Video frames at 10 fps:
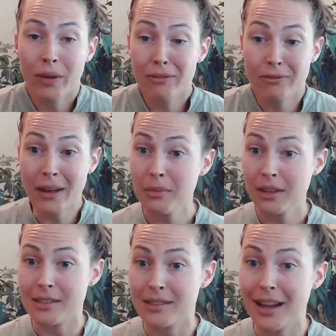we have
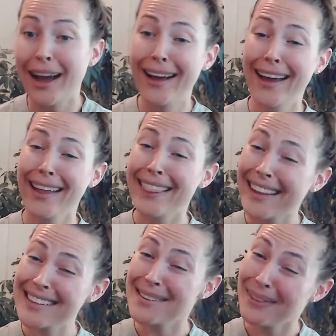families and
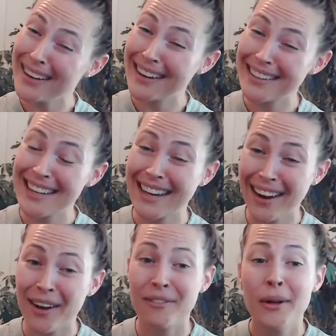things that we need to take
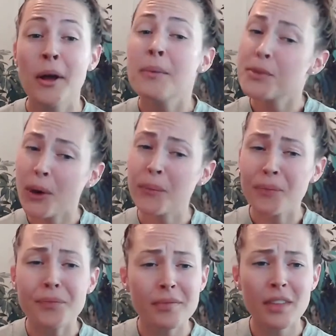care of. So
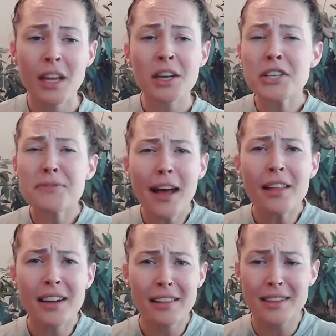I just
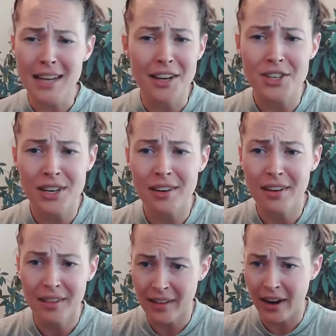validate the
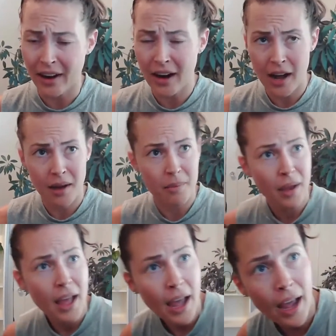tension there,
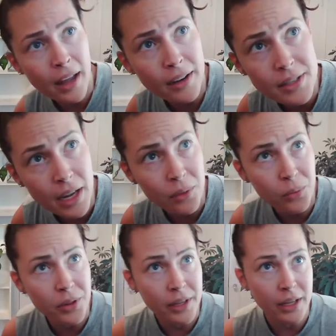and
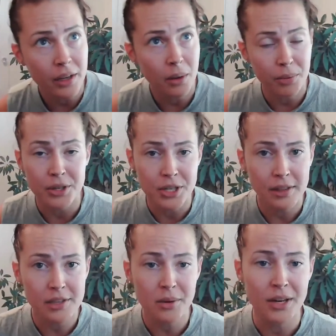really
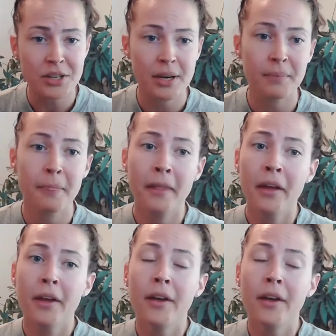appreciate this question.